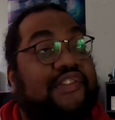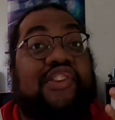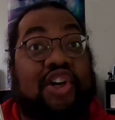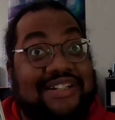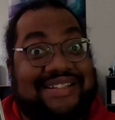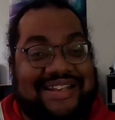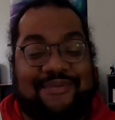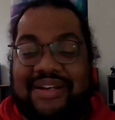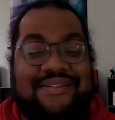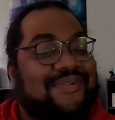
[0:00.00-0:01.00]

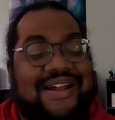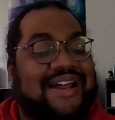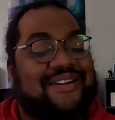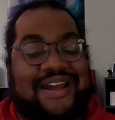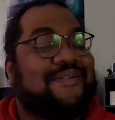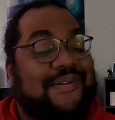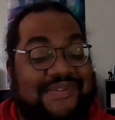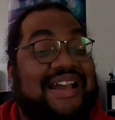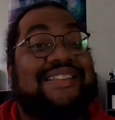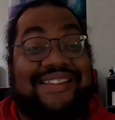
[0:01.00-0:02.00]

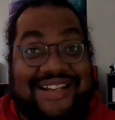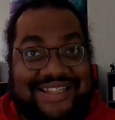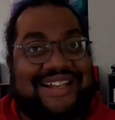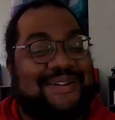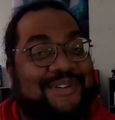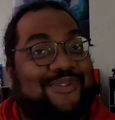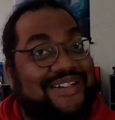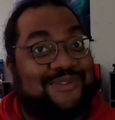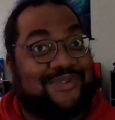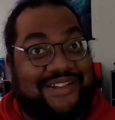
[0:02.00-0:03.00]
That Lightning
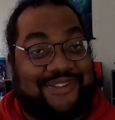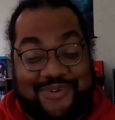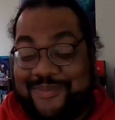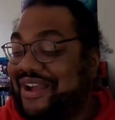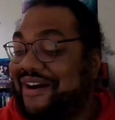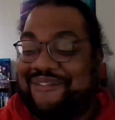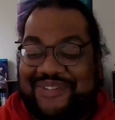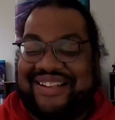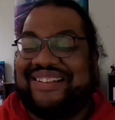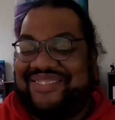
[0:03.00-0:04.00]
McQueen's really threw me off.
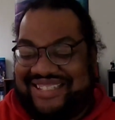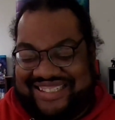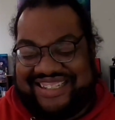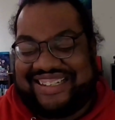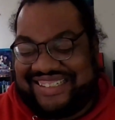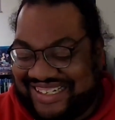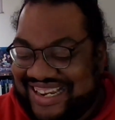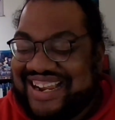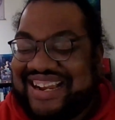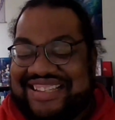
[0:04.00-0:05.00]
So,
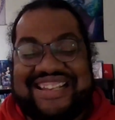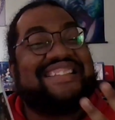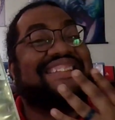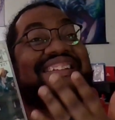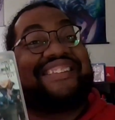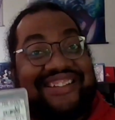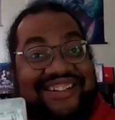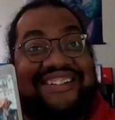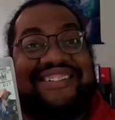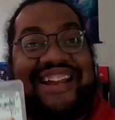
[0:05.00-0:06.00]
this is the
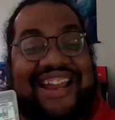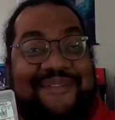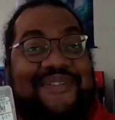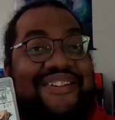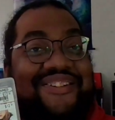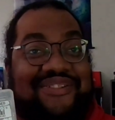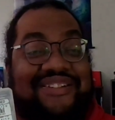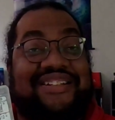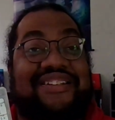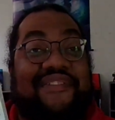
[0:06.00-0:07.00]
3rd game in the
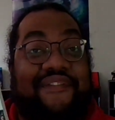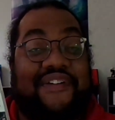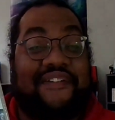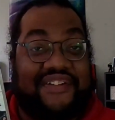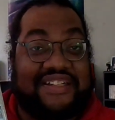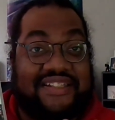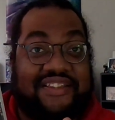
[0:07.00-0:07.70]
trilogy of the Final Fantasy